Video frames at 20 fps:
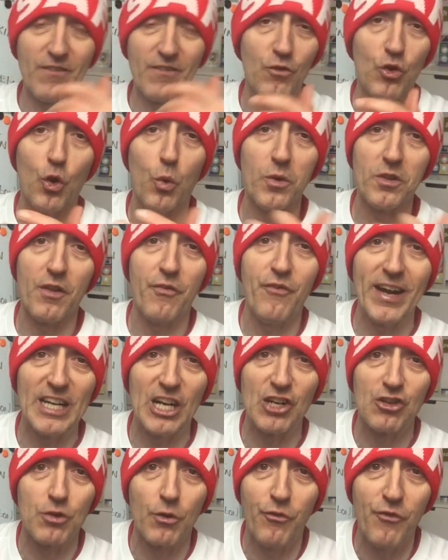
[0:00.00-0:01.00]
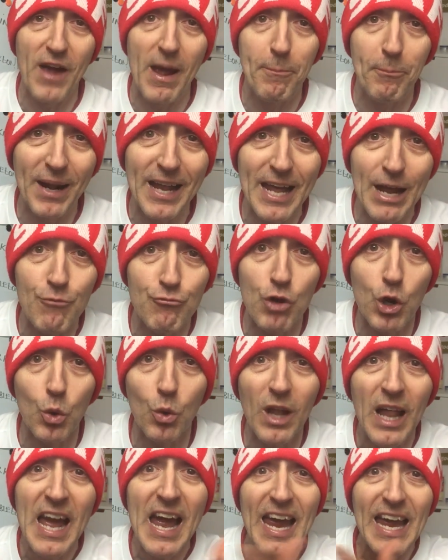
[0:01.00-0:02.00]
even know what the financial fair play
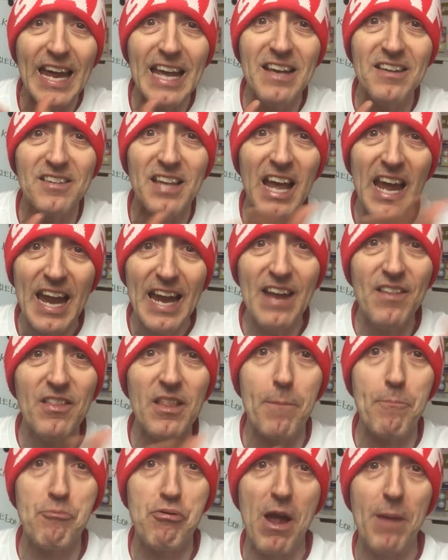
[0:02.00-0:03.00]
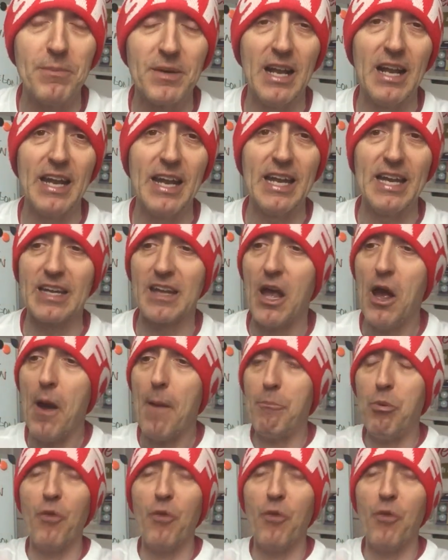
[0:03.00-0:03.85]
rule is in the Premier League,